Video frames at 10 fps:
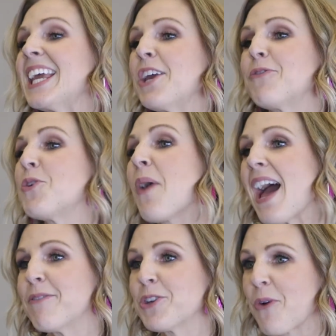If you
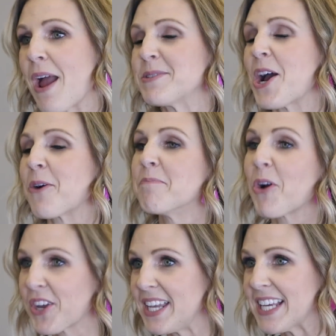haven't grabbed our
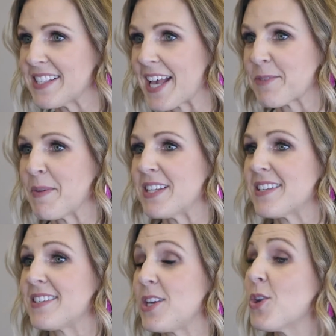marketing assessment
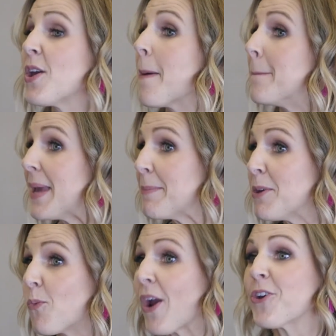to see
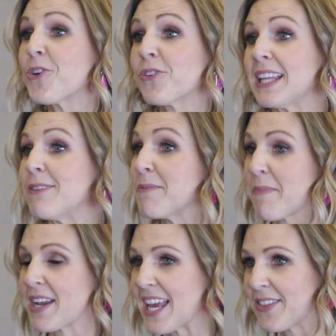maybe where you're leaving
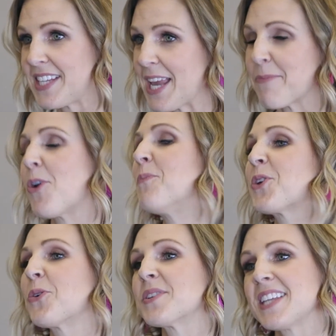money on the table,
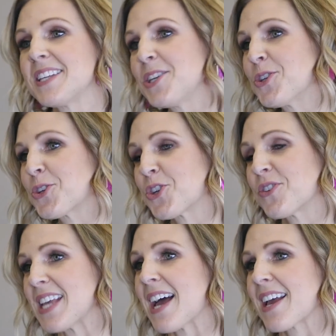go to
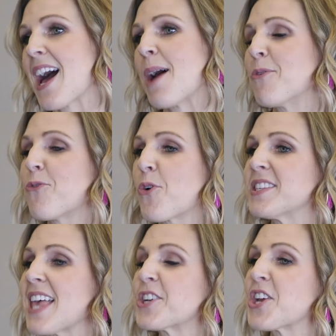stacytuschl.com
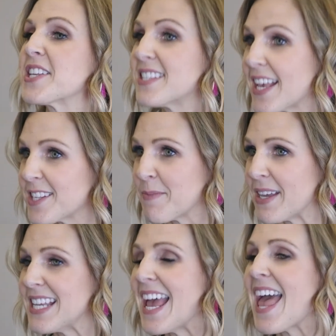forward slash
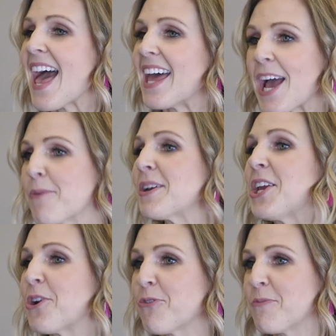assessment. And I wanna
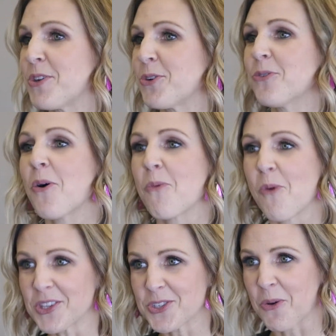hear from you
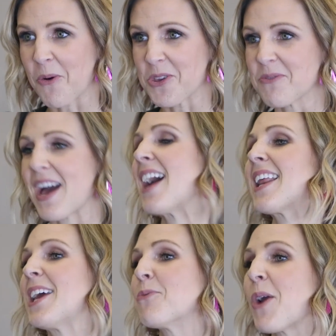what score you
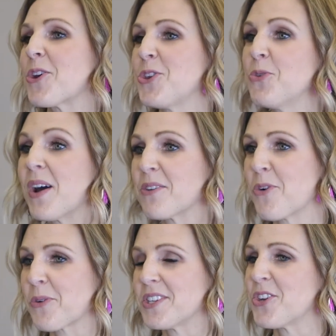got and where you wanna
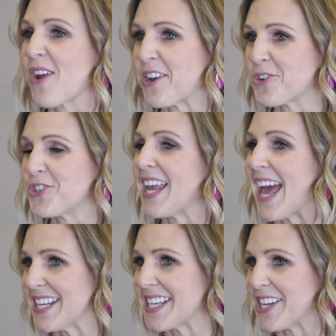focus your energy
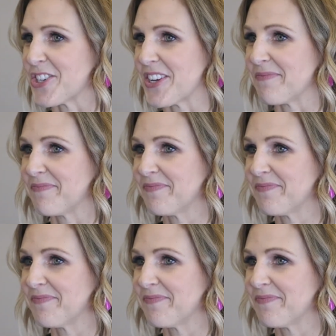and attention.